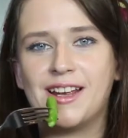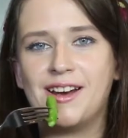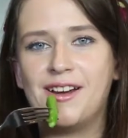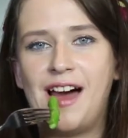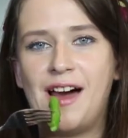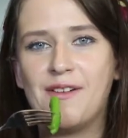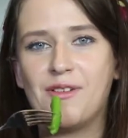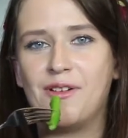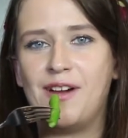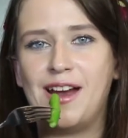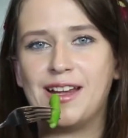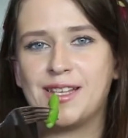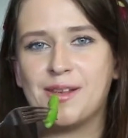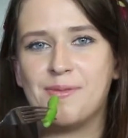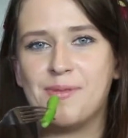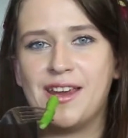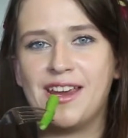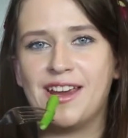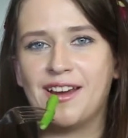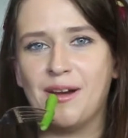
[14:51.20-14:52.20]
I don't have a
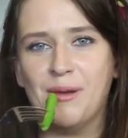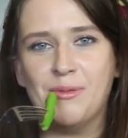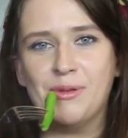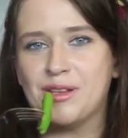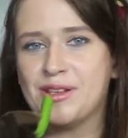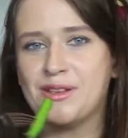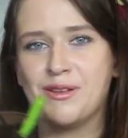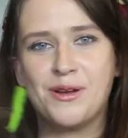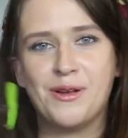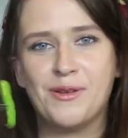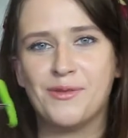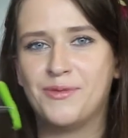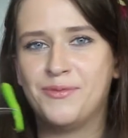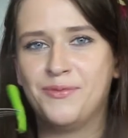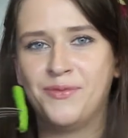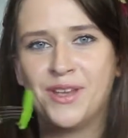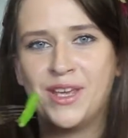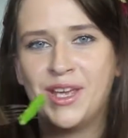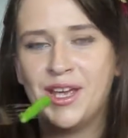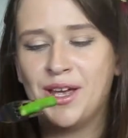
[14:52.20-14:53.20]
recipe here. I'm just sort of
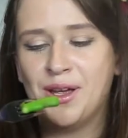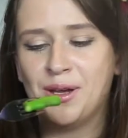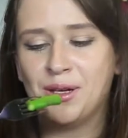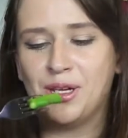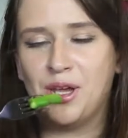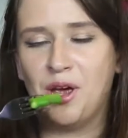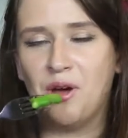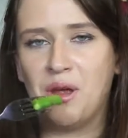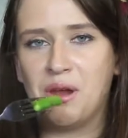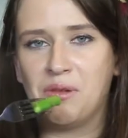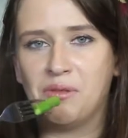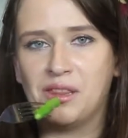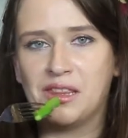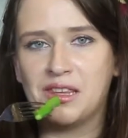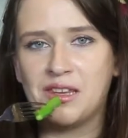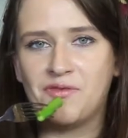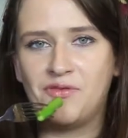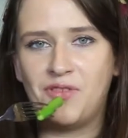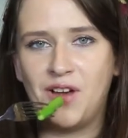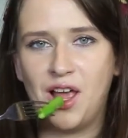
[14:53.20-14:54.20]
going
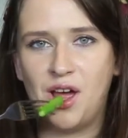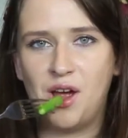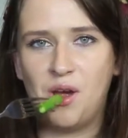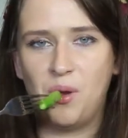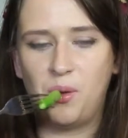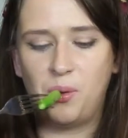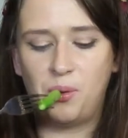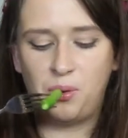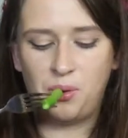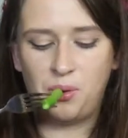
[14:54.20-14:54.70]
with the flow.